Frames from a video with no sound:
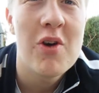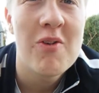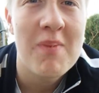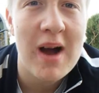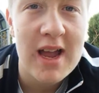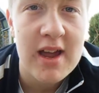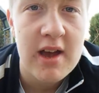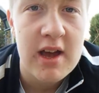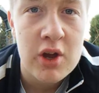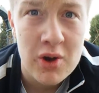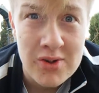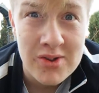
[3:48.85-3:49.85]
with my
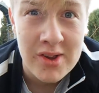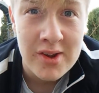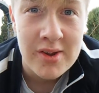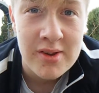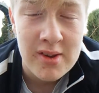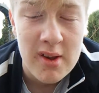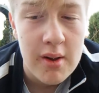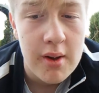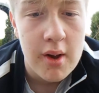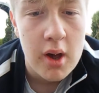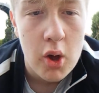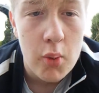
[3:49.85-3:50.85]
cousins
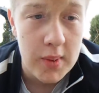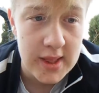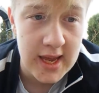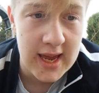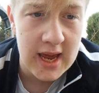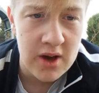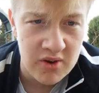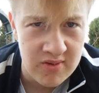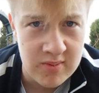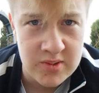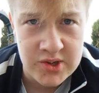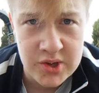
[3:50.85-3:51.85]
when they get
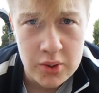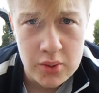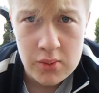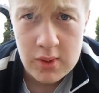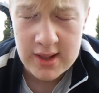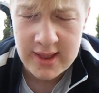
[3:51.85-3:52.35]
home from school.